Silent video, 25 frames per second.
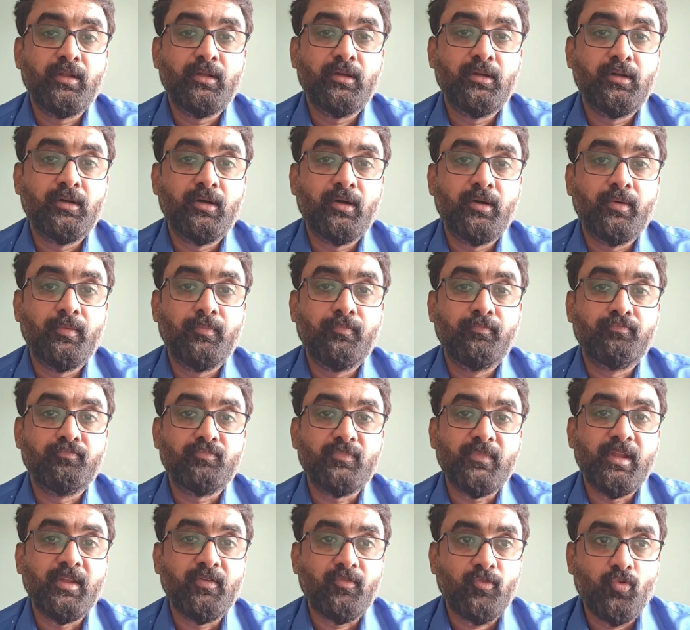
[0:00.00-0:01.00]

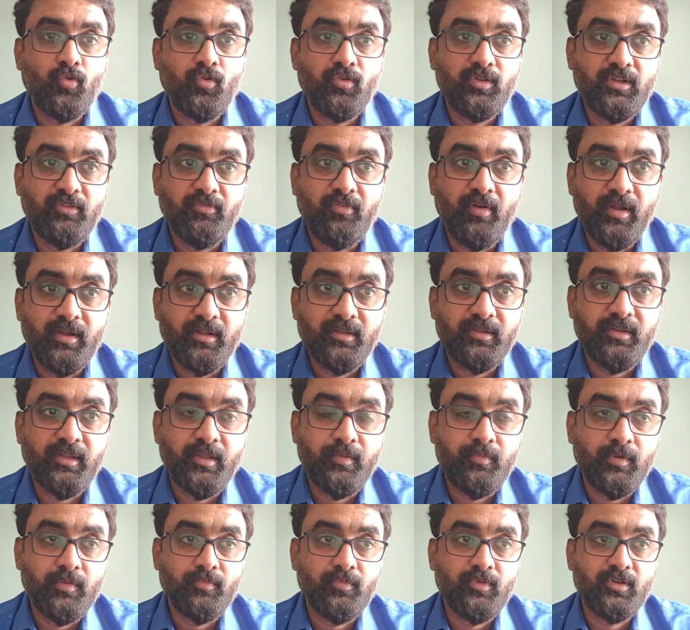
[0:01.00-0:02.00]
And of course, defining
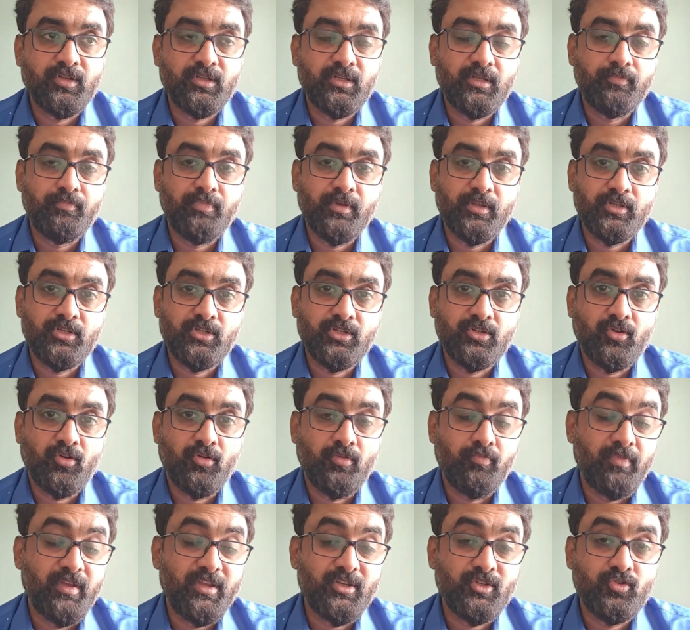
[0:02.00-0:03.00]
team members depends
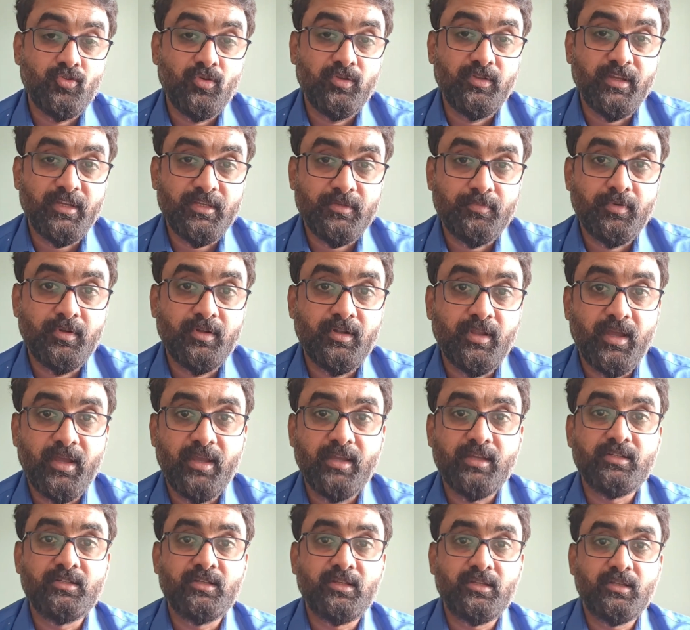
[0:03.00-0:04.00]
on based on the
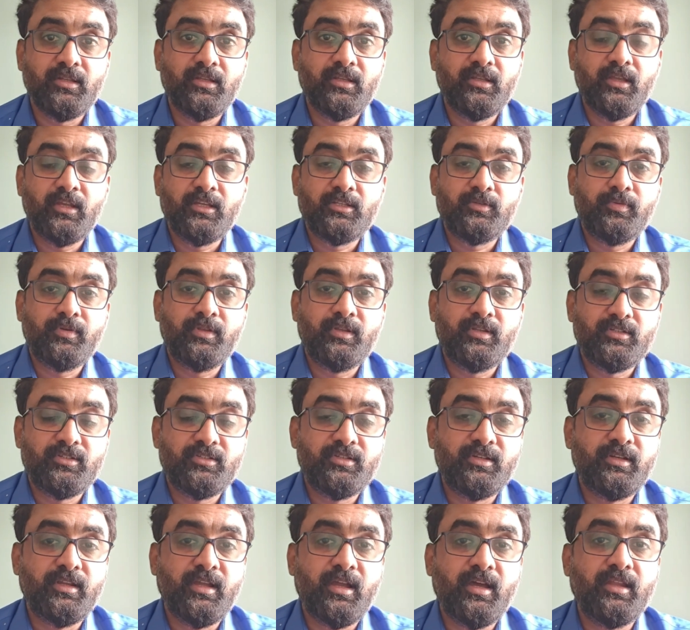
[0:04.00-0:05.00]
expertise and the experience
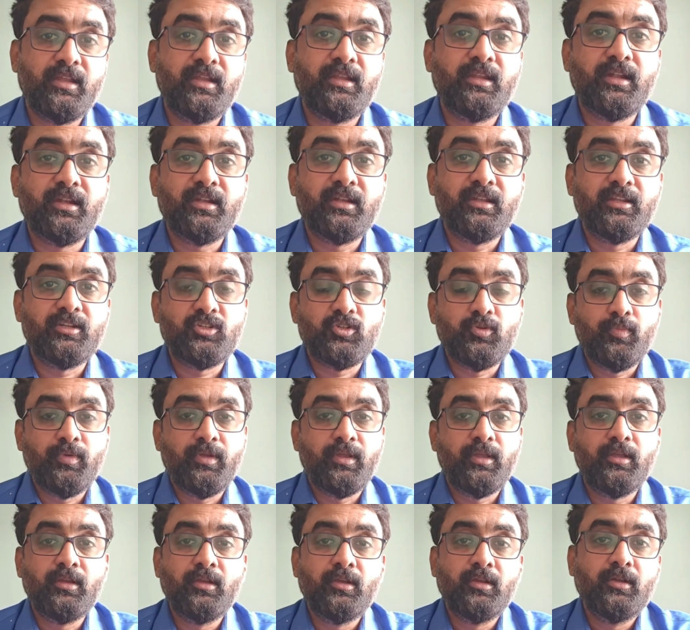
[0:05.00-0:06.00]
they carry. That needs to
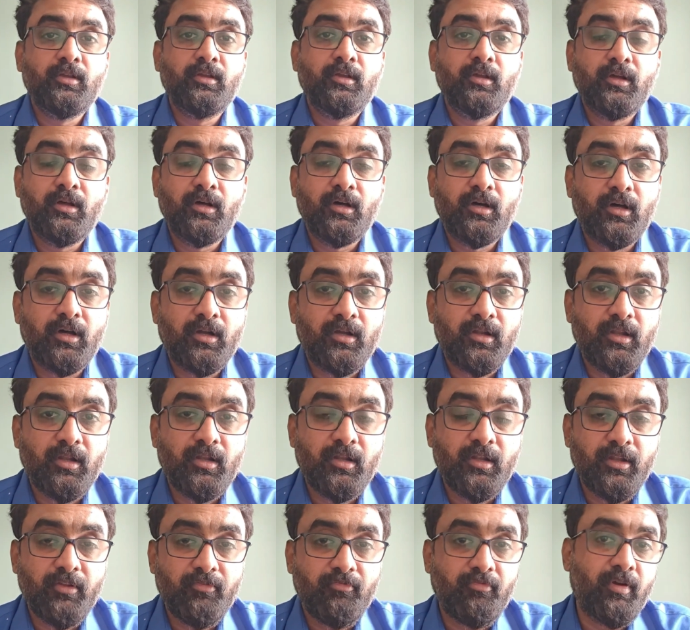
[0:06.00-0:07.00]
be
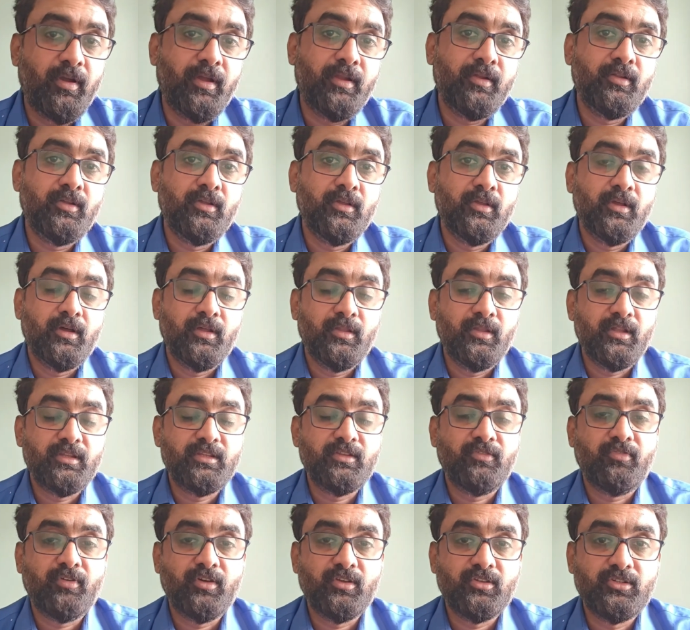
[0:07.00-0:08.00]
clearly defined. That's
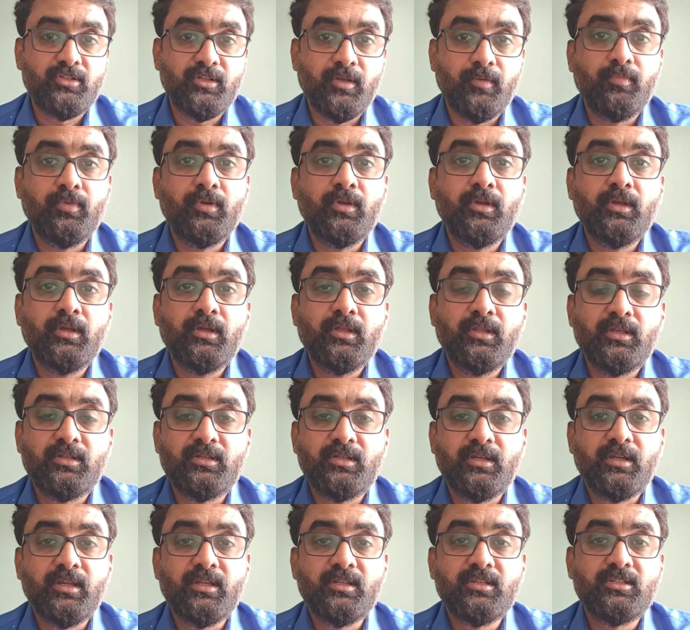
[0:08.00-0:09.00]
the first step. The
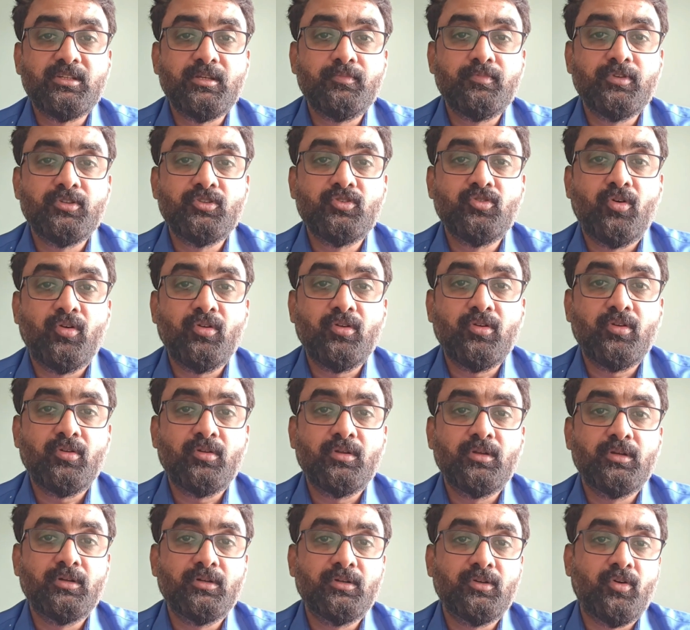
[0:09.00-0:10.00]
second step is
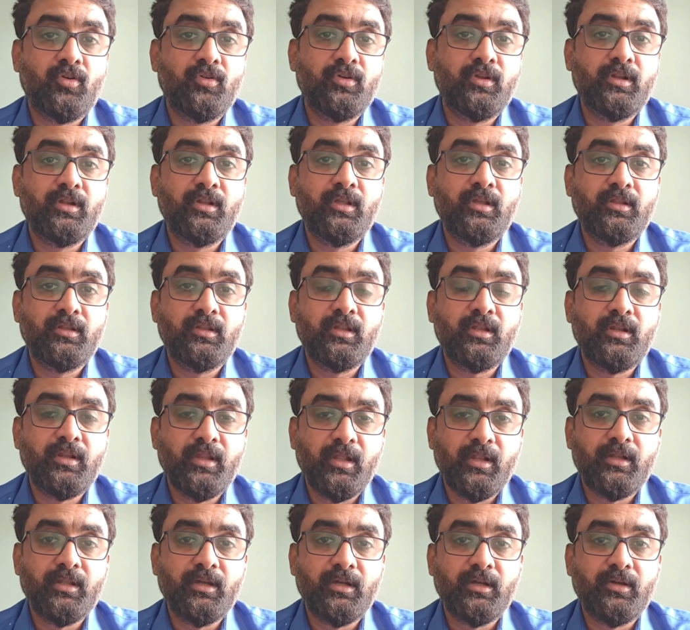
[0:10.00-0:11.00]
on auditing the
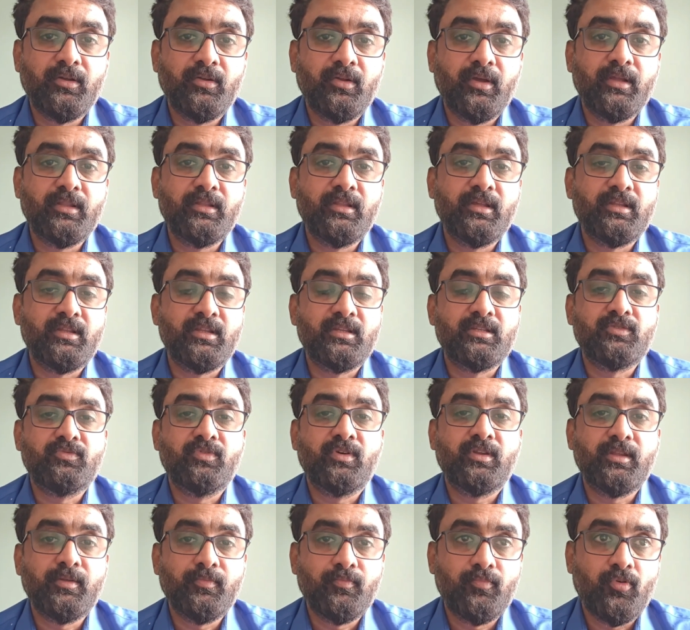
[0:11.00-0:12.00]
data, right? That is
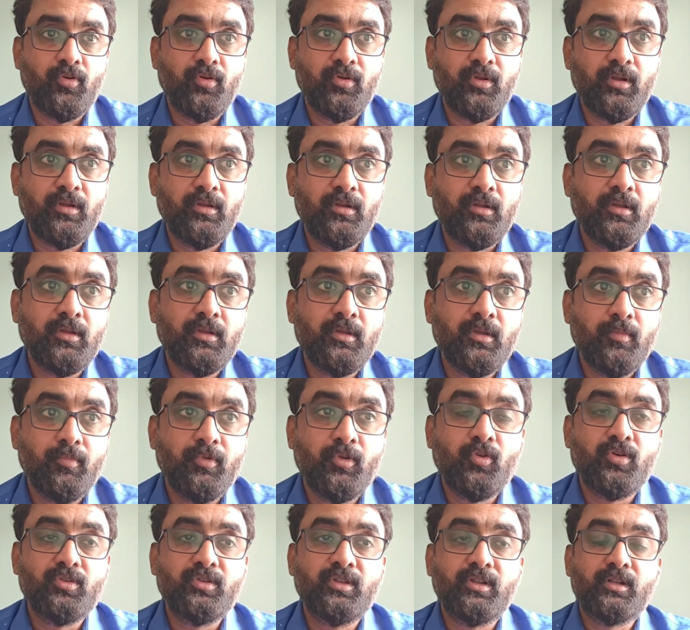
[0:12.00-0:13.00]
very important
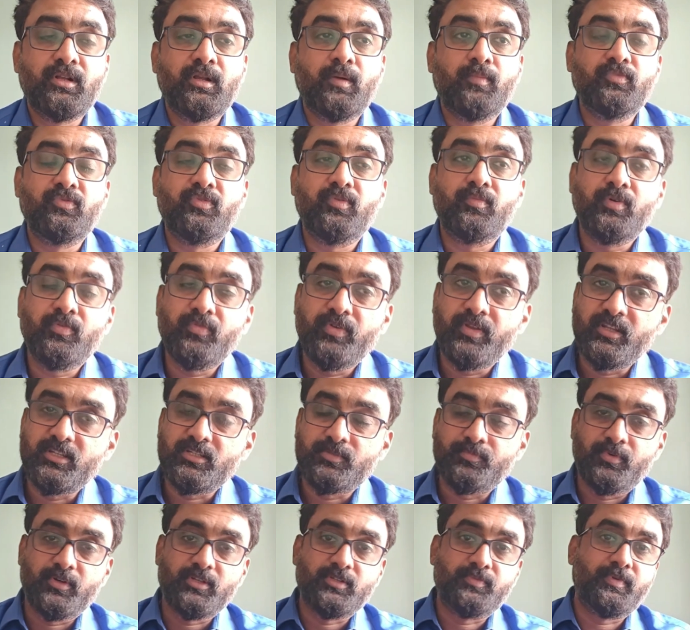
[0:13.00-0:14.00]
because it comes from a
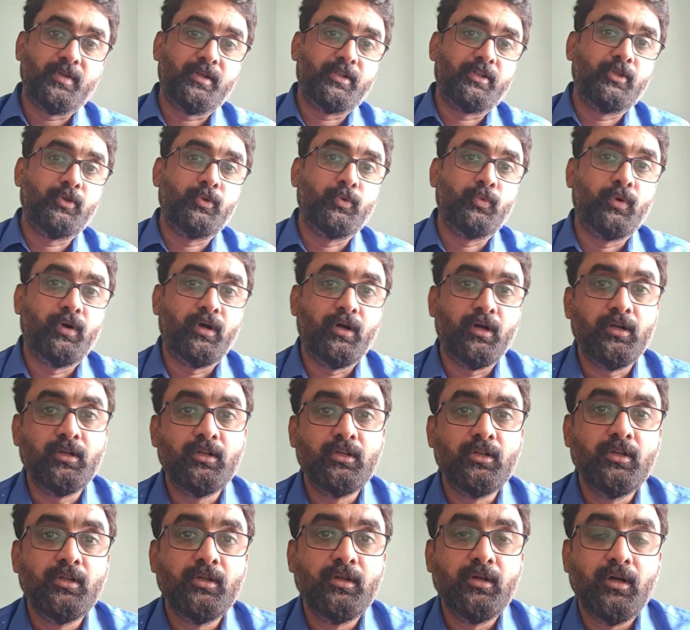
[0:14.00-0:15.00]
various perspective.
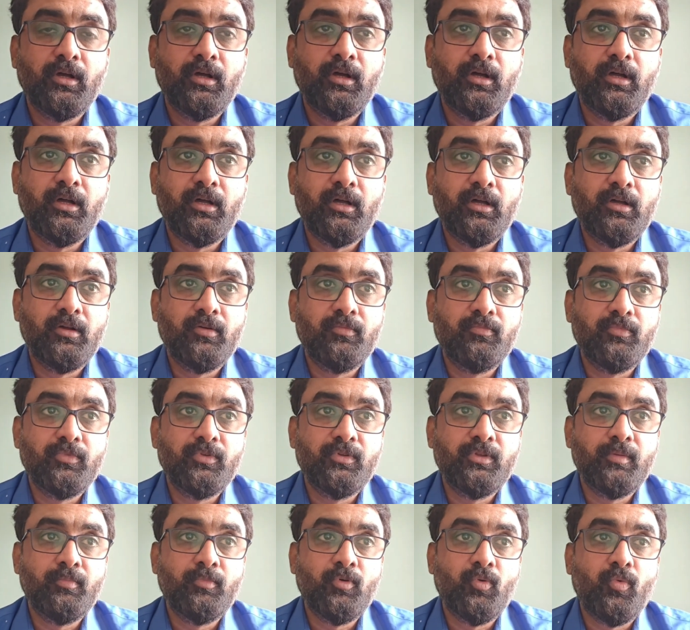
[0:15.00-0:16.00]

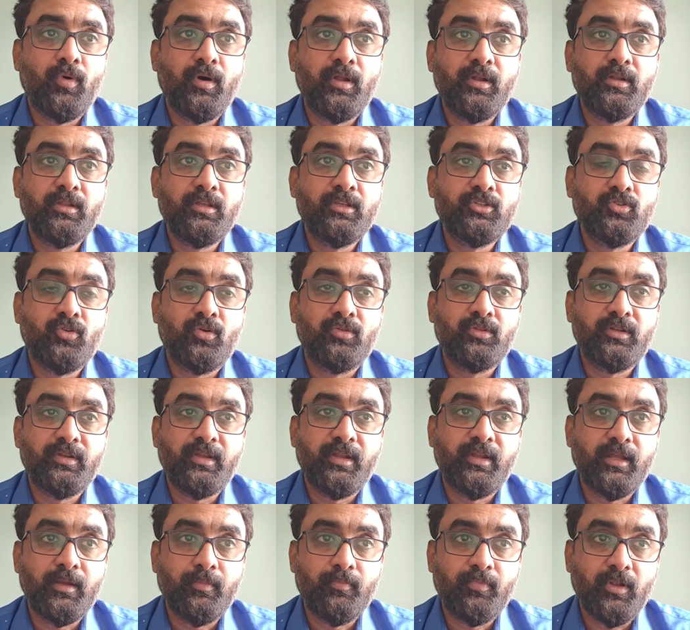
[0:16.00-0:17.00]
Number one is on the
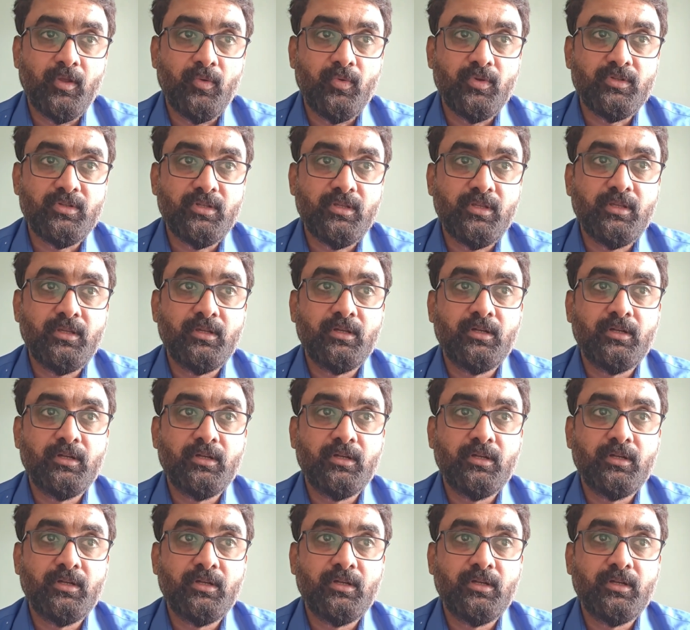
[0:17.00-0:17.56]
data privacy.